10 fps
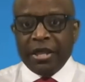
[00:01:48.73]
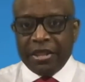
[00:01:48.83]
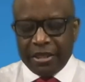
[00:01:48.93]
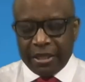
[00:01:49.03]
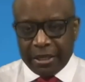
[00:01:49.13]

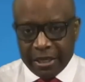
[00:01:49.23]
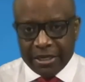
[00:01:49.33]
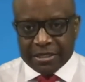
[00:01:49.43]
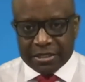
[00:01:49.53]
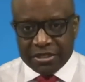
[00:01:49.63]
They get that
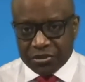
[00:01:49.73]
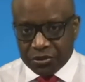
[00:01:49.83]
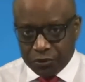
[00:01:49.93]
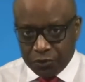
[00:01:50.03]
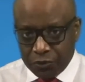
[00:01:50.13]
solicitor to
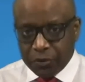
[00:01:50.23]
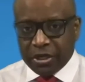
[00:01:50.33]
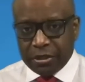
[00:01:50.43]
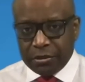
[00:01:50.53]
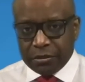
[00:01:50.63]
look at the
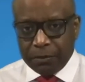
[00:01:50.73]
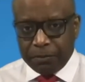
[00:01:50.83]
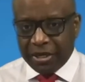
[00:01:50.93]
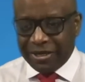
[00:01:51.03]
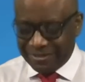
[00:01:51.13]
legal
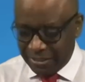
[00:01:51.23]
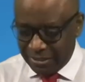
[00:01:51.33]
pack and say,